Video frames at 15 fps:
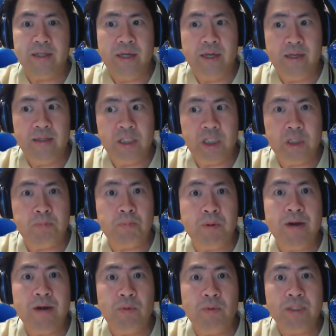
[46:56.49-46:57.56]
the
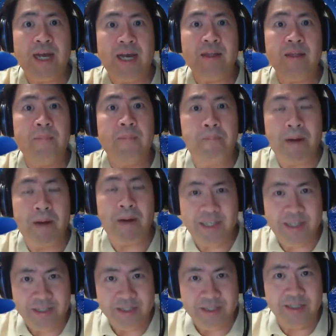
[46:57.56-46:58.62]
spread was at the
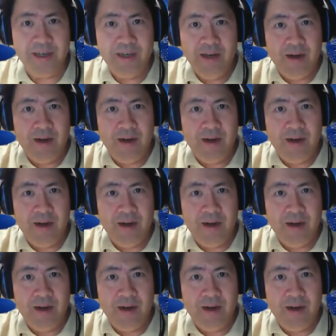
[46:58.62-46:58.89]
buttons